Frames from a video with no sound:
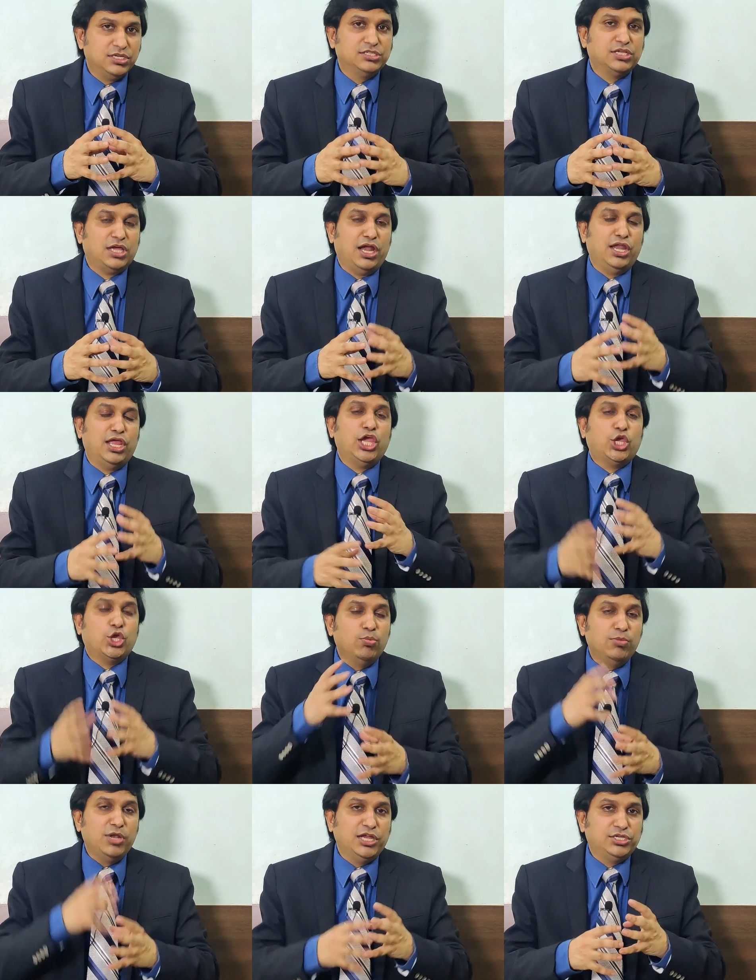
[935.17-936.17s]
and
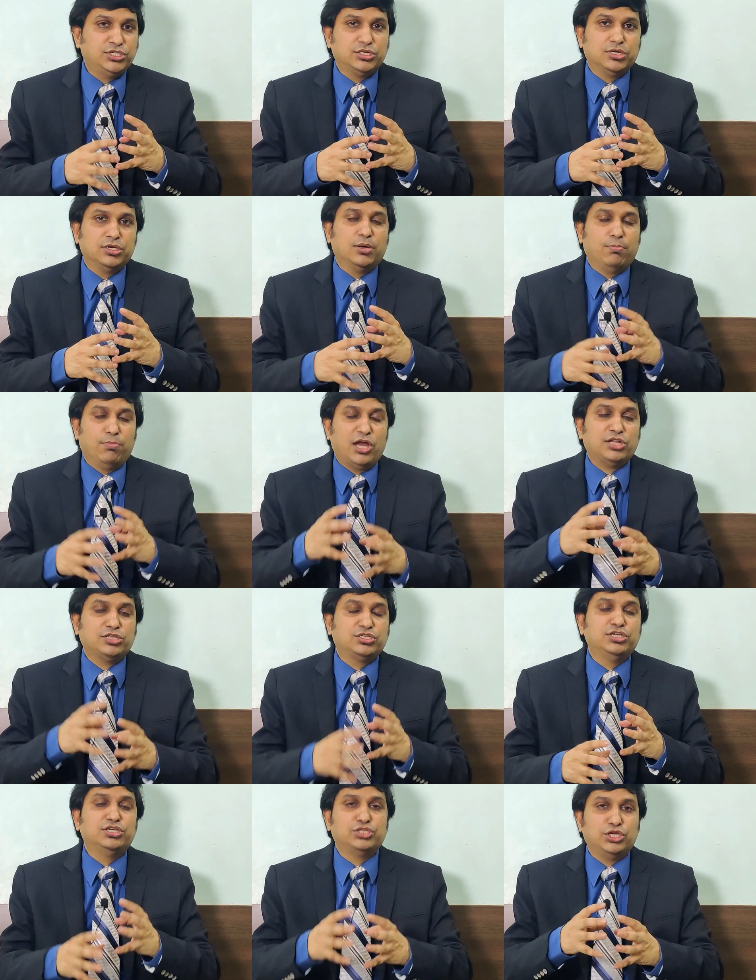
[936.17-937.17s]
accumulate Bharat Seeds
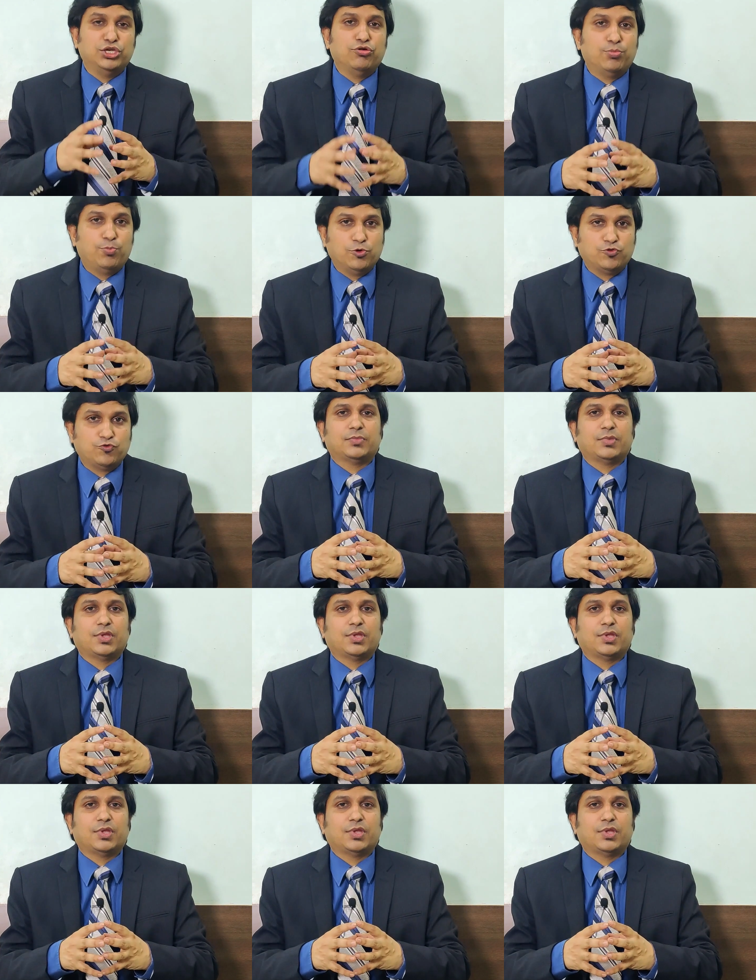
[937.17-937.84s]
in your portfolio.